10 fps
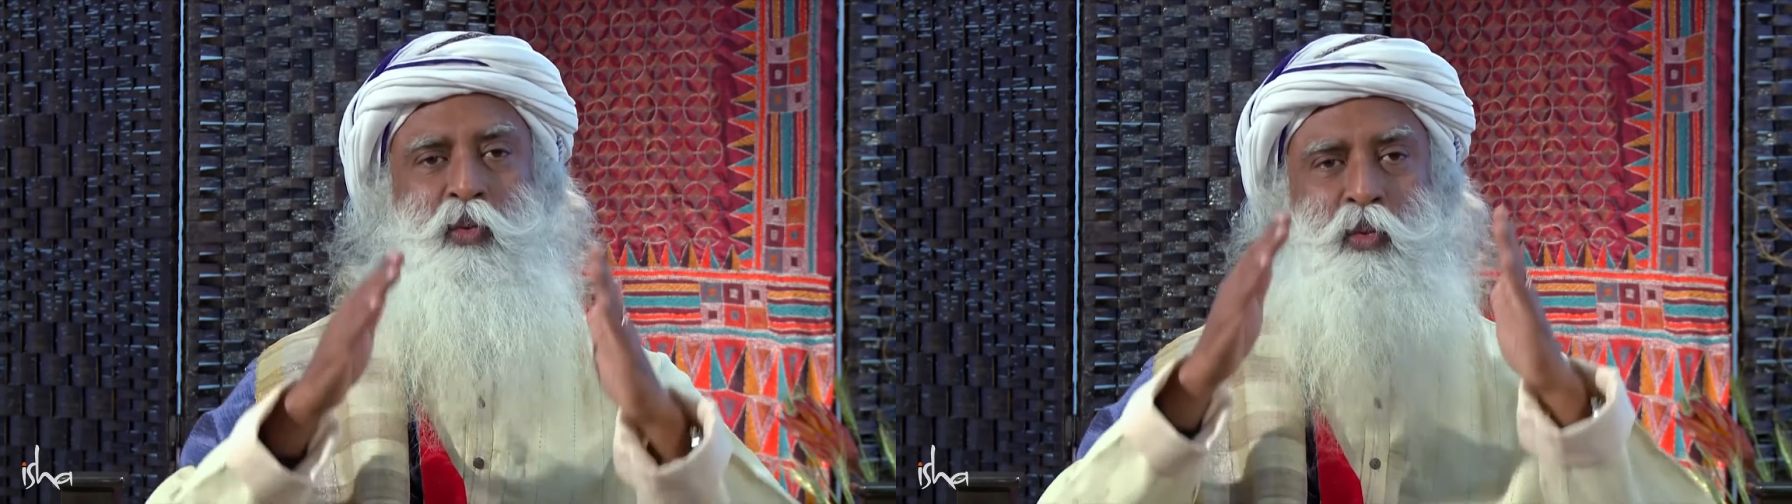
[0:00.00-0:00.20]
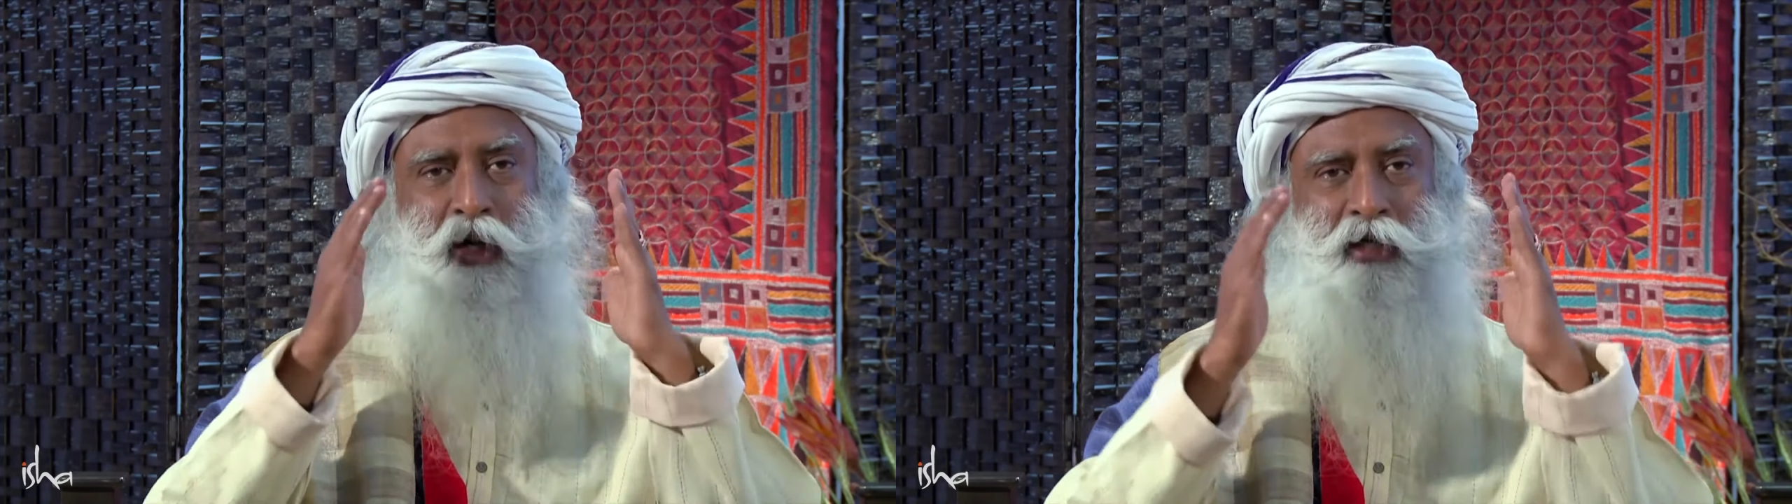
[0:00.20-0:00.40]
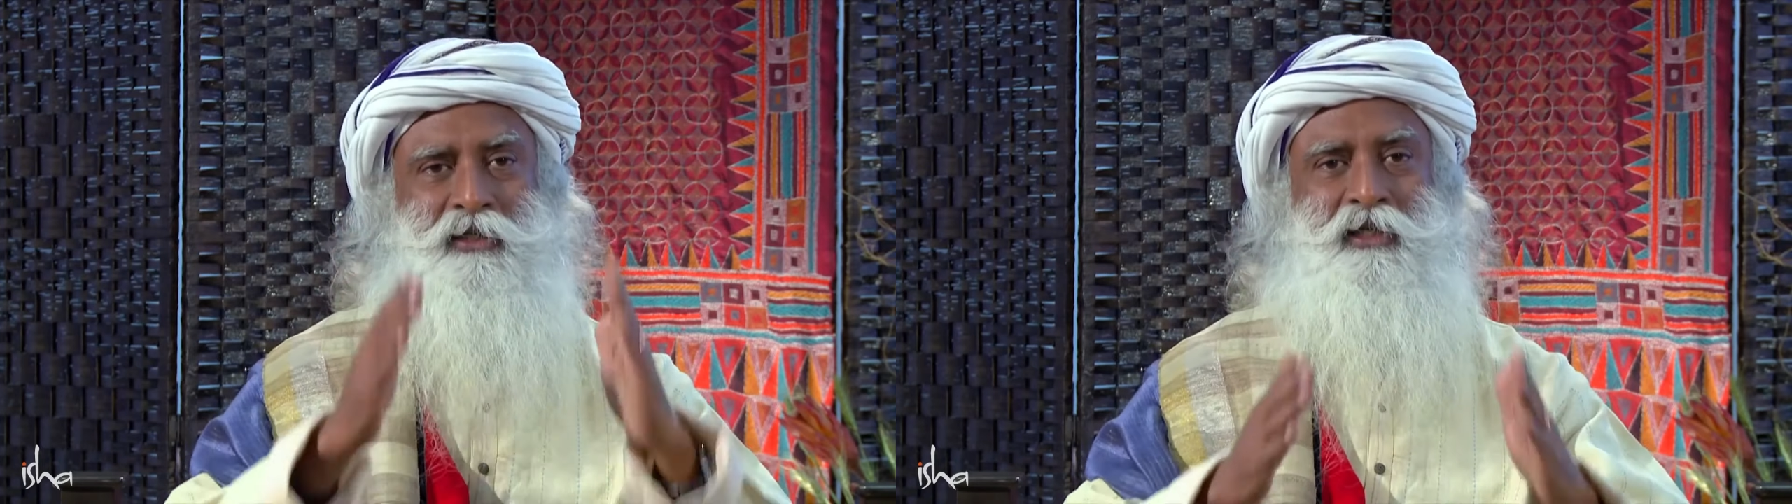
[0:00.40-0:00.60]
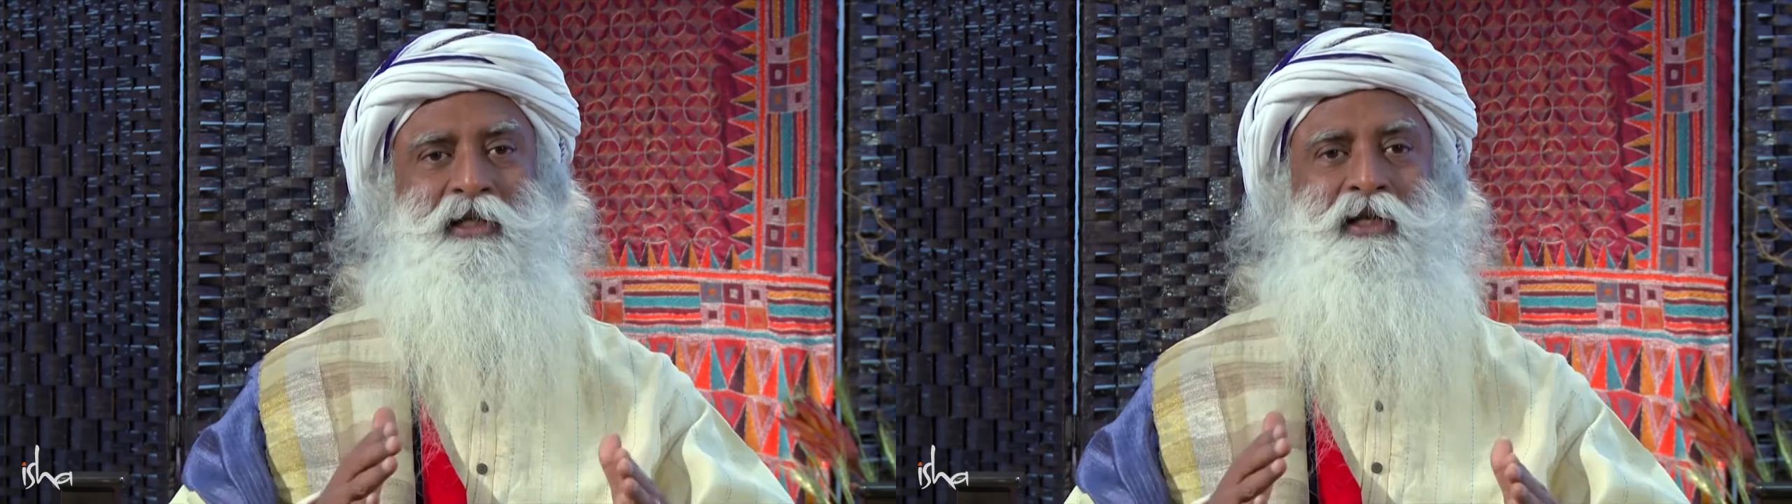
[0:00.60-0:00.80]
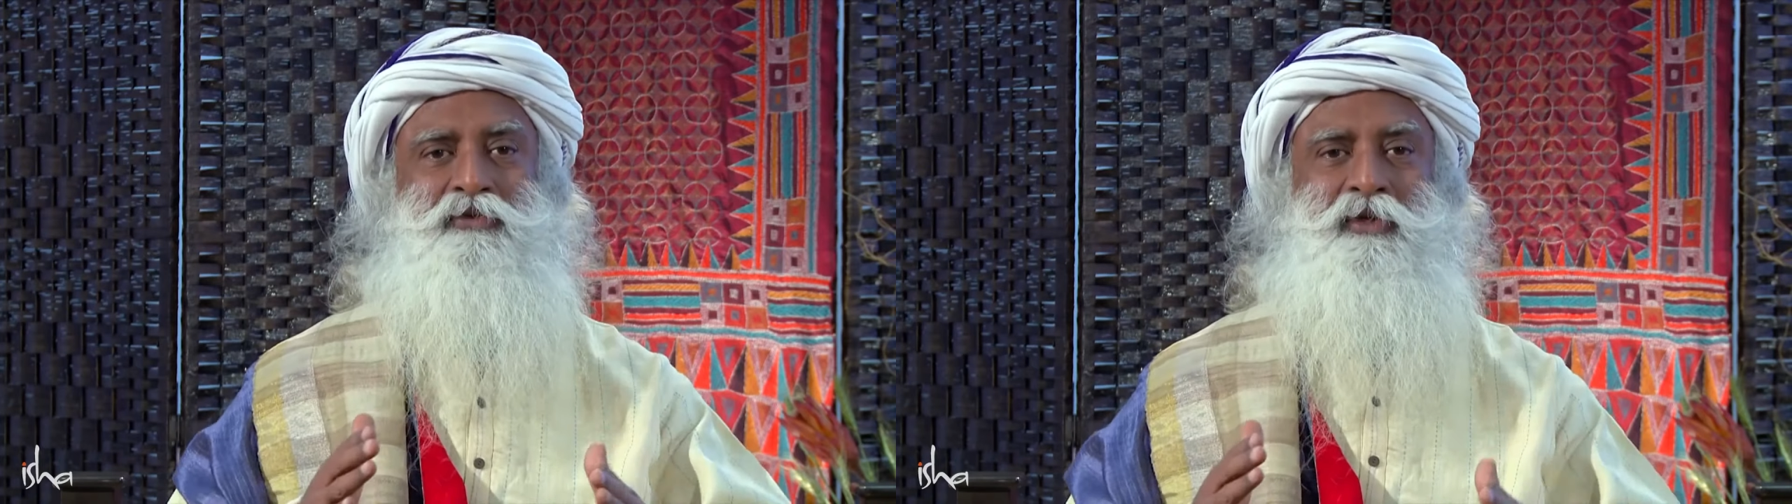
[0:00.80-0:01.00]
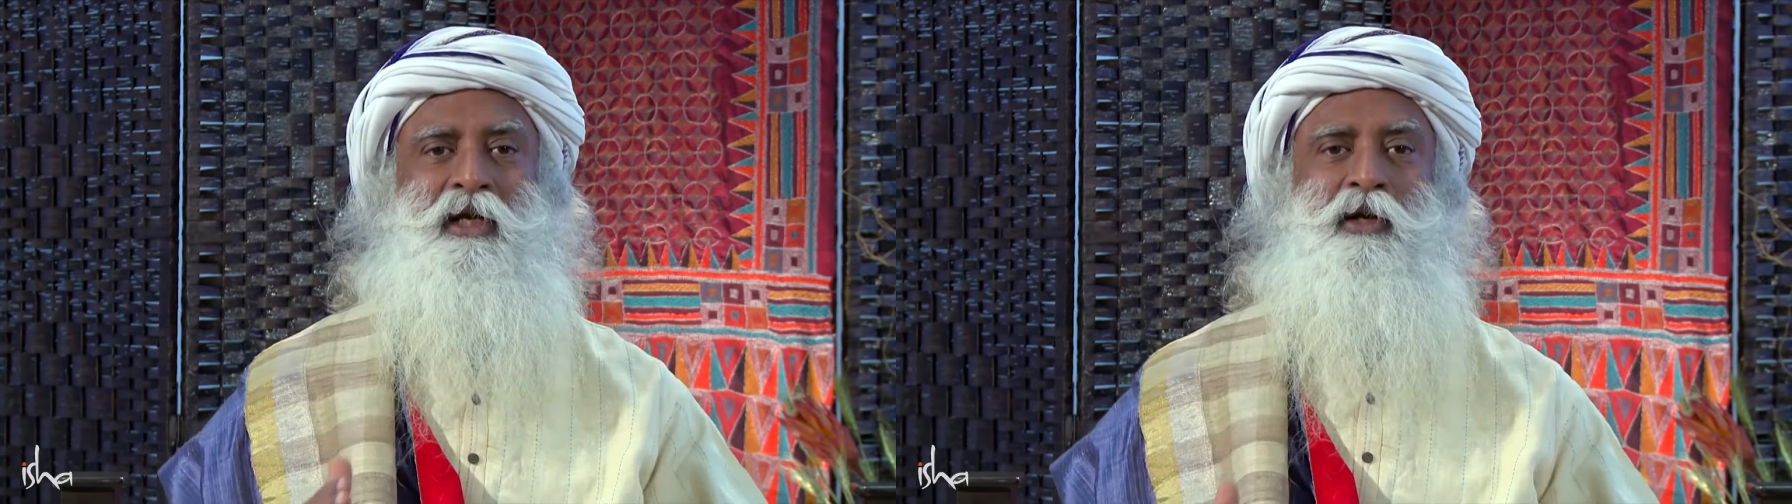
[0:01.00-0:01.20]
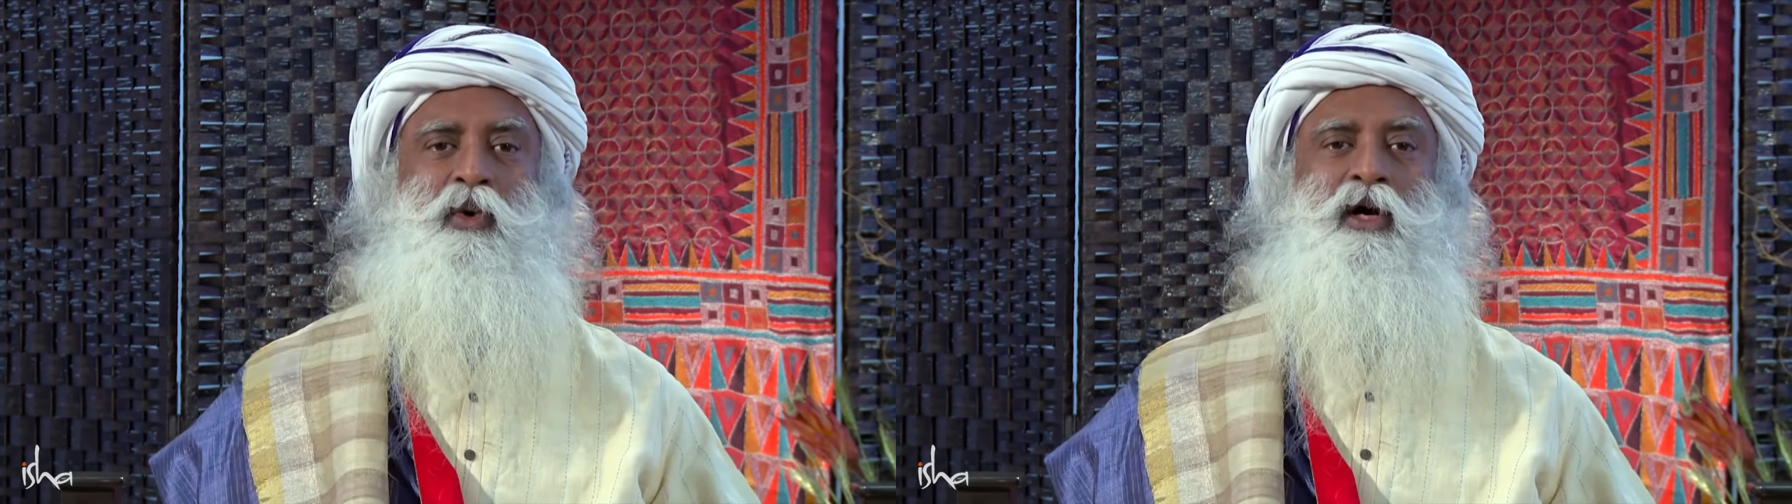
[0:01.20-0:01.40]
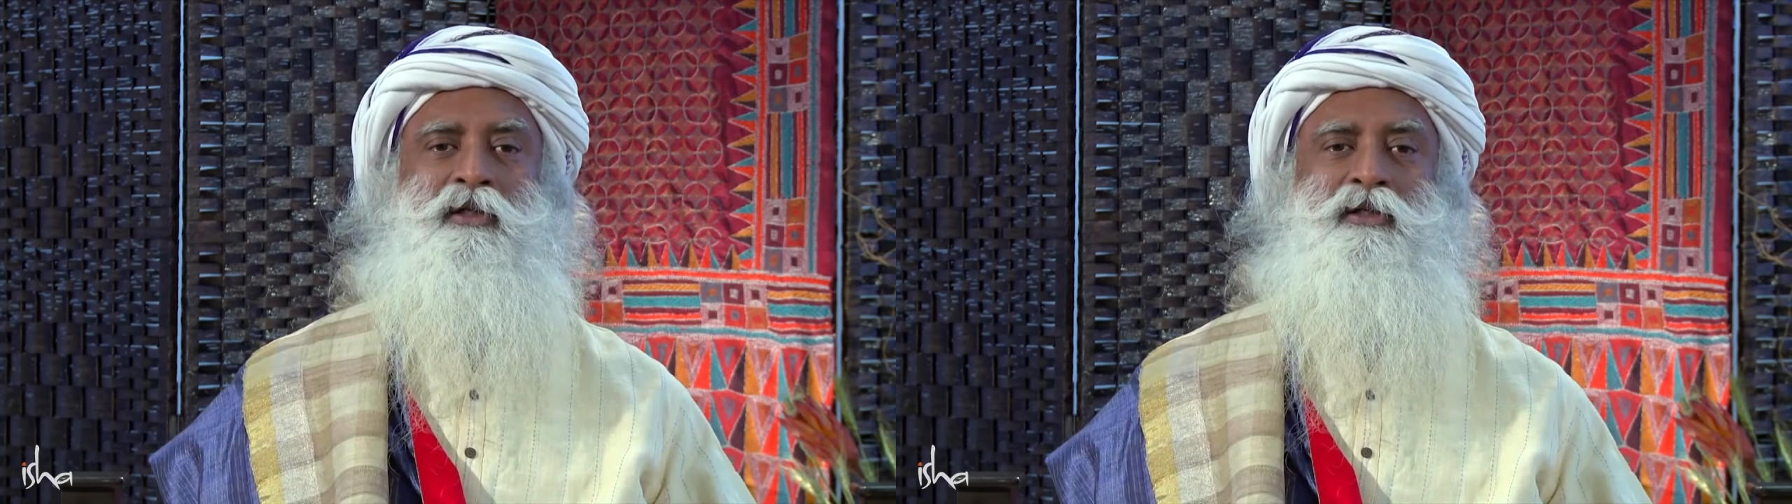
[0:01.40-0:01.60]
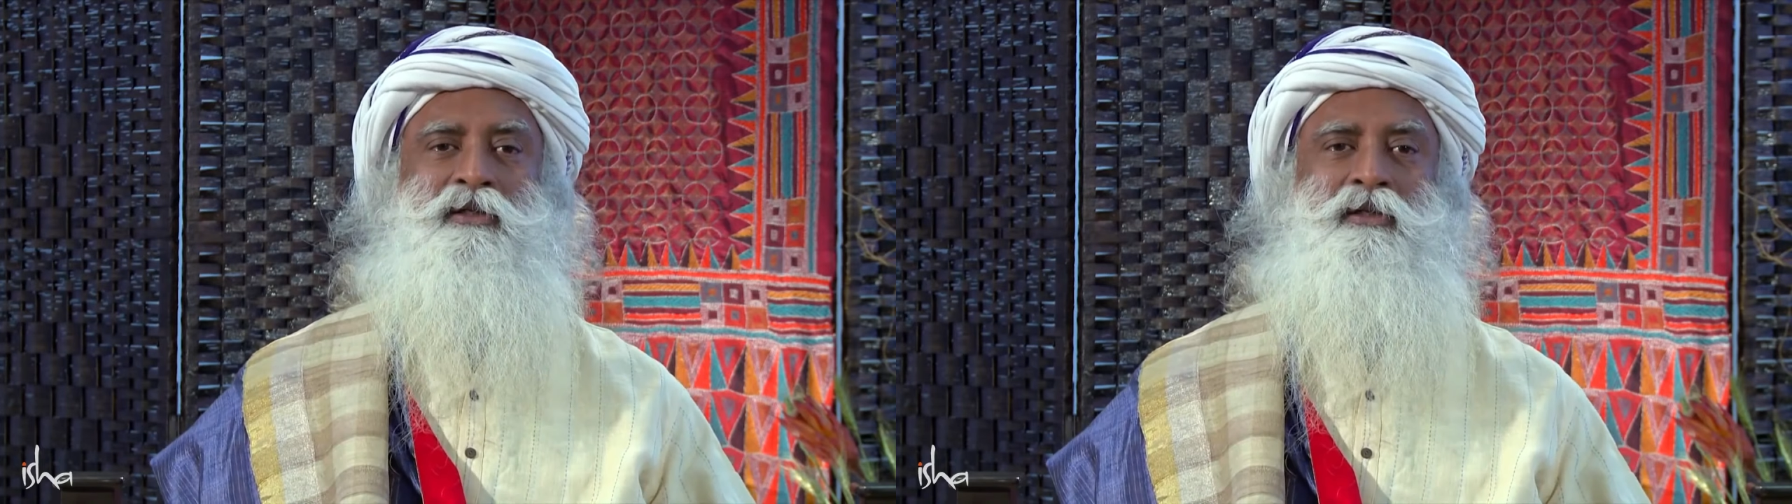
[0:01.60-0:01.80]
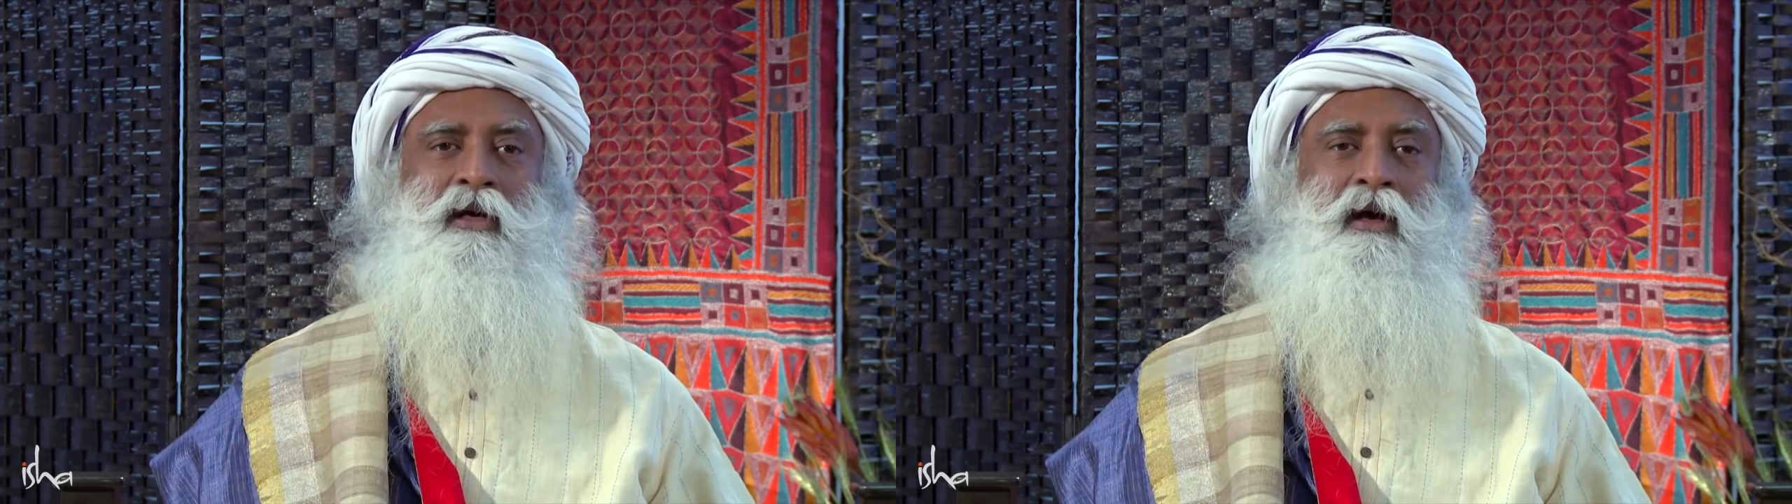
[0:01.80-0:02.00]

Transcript: what is it that really works.